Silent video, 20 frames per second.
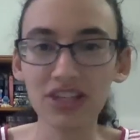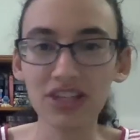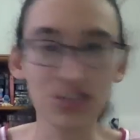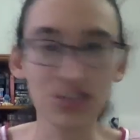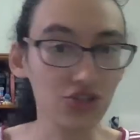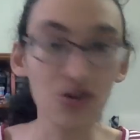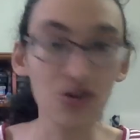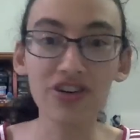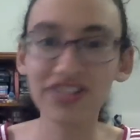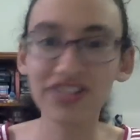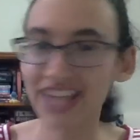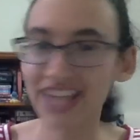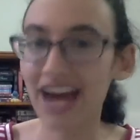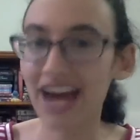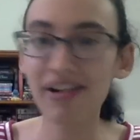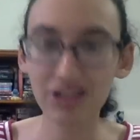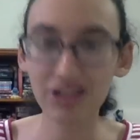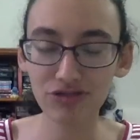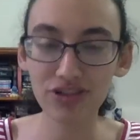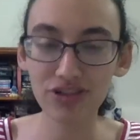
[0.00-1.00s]
the strongest
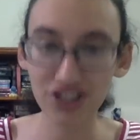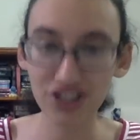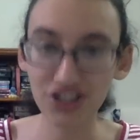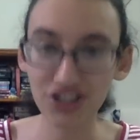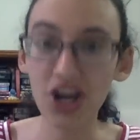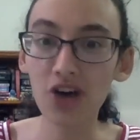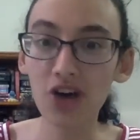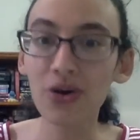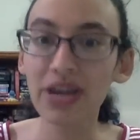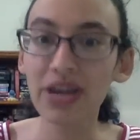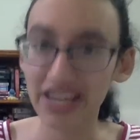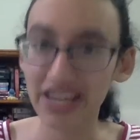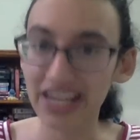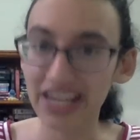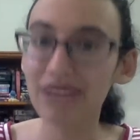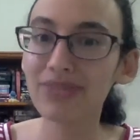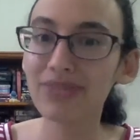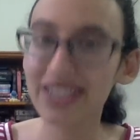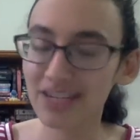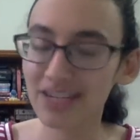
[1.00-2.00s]
character in the show.
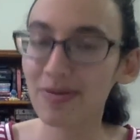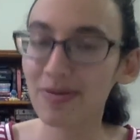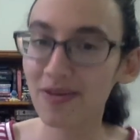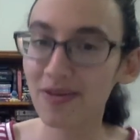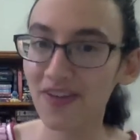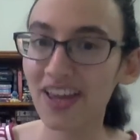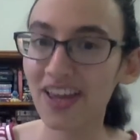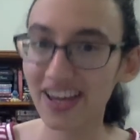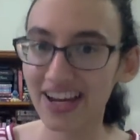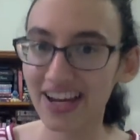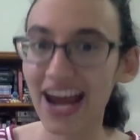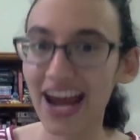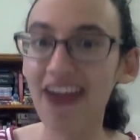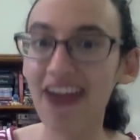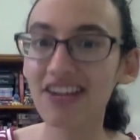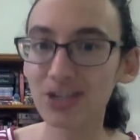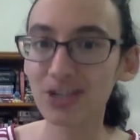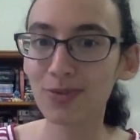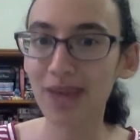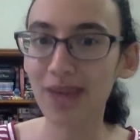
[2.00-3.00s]
He legitimately felt like a
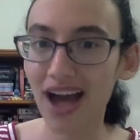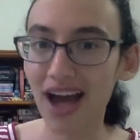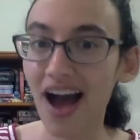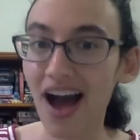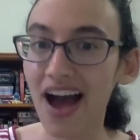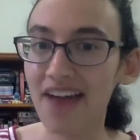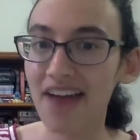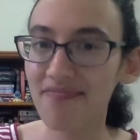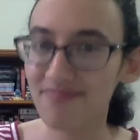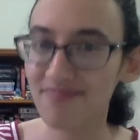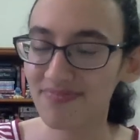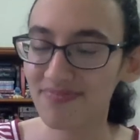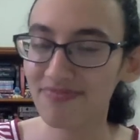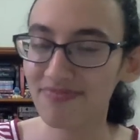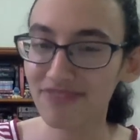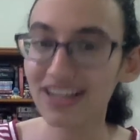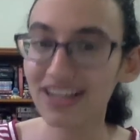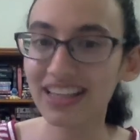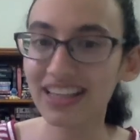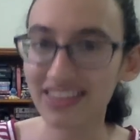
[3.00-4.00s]
character. I'm like, I
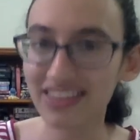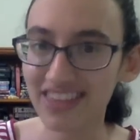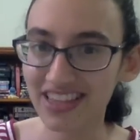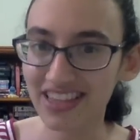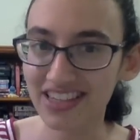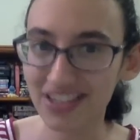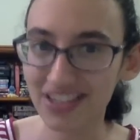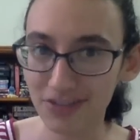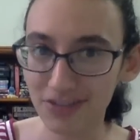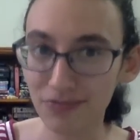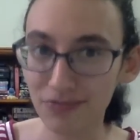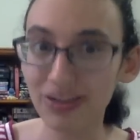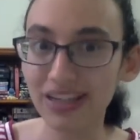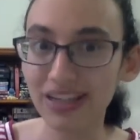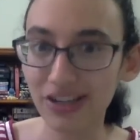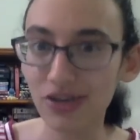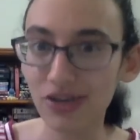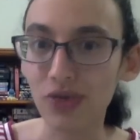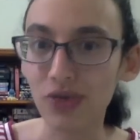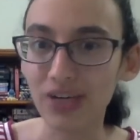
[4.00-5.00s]
really think this is
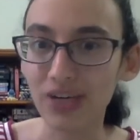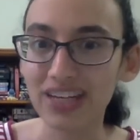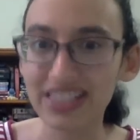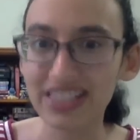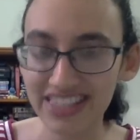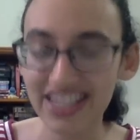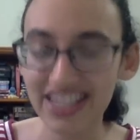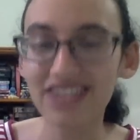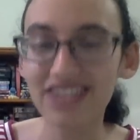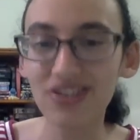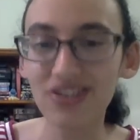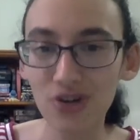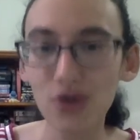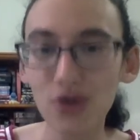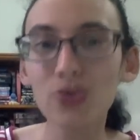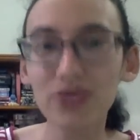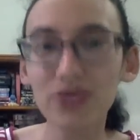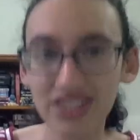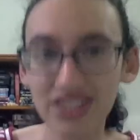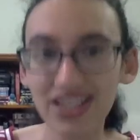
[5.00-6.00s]
really cool. He did
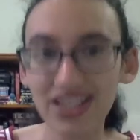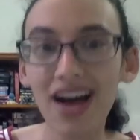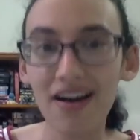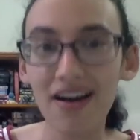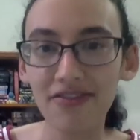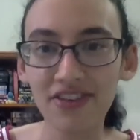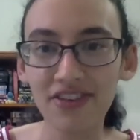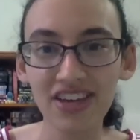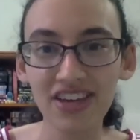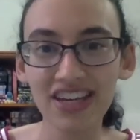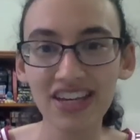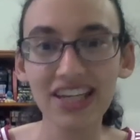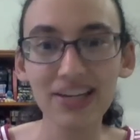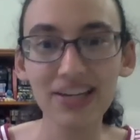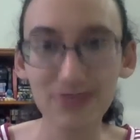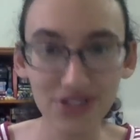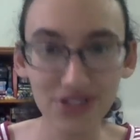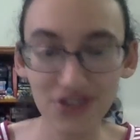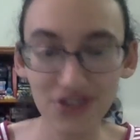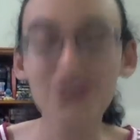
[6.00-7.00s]
cool stuff.
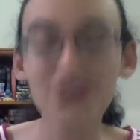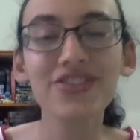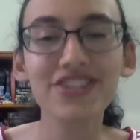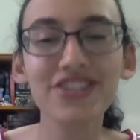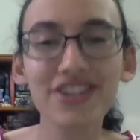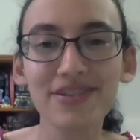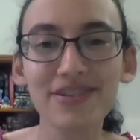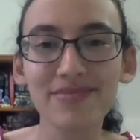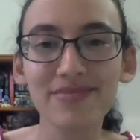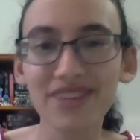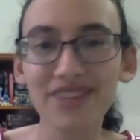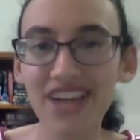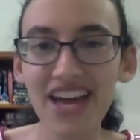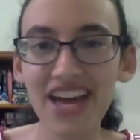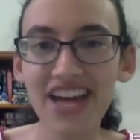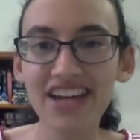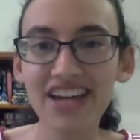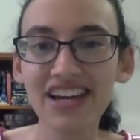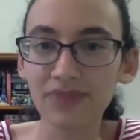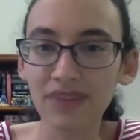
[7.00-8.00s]
It was awesome, okay?